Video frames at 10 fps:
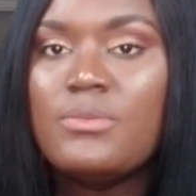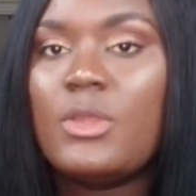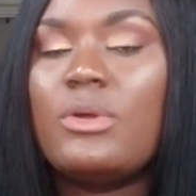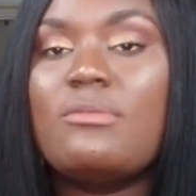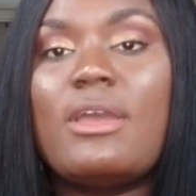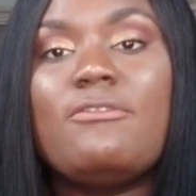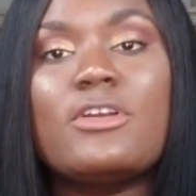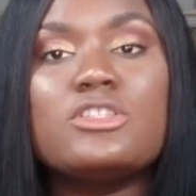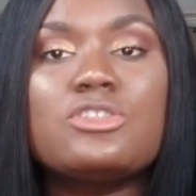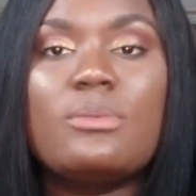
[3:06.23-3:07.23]
One of my
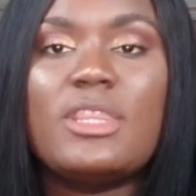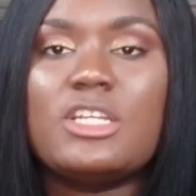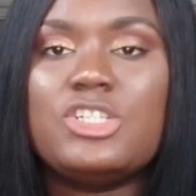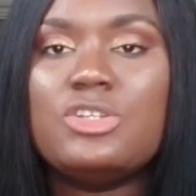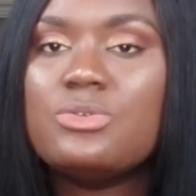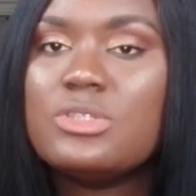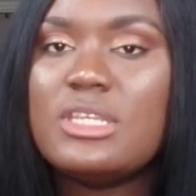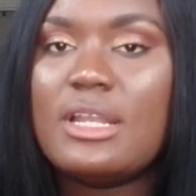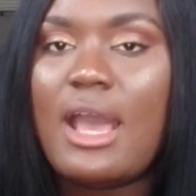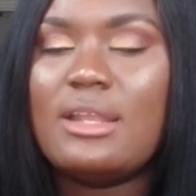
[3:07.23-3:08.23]
friends told me that she used
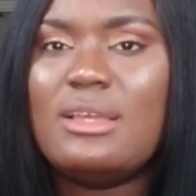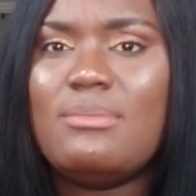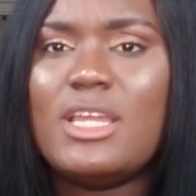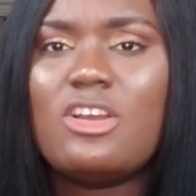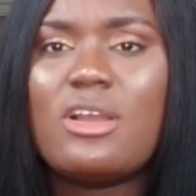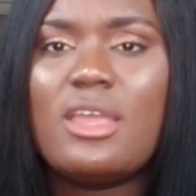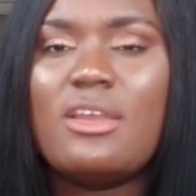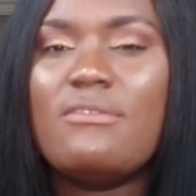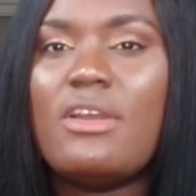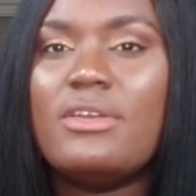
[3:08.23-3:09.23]
it and it made her
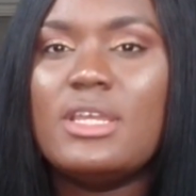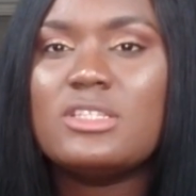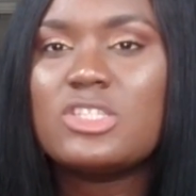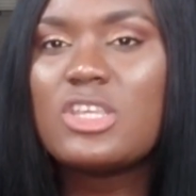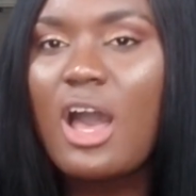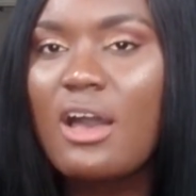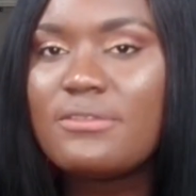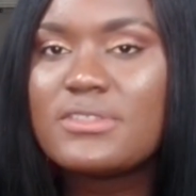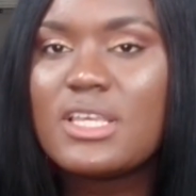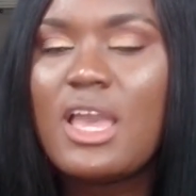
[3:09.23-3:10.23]
hair very
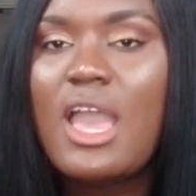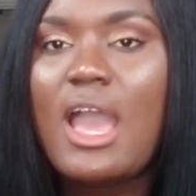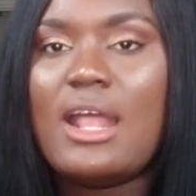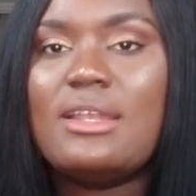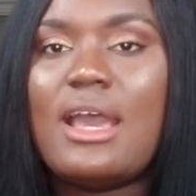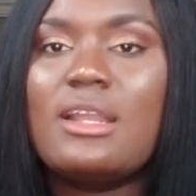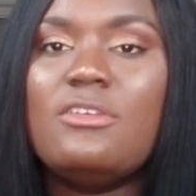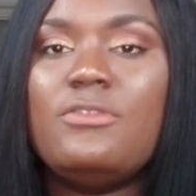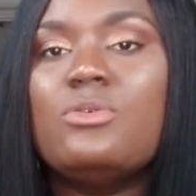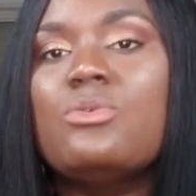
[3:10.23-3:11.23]
soft, and that
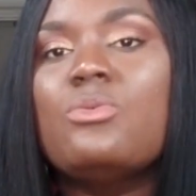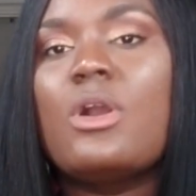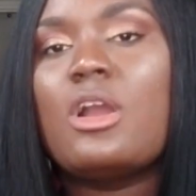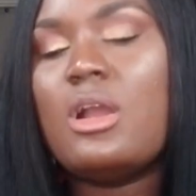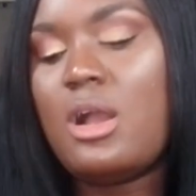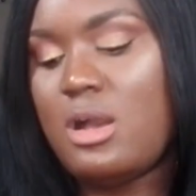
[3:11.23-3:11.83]
if you were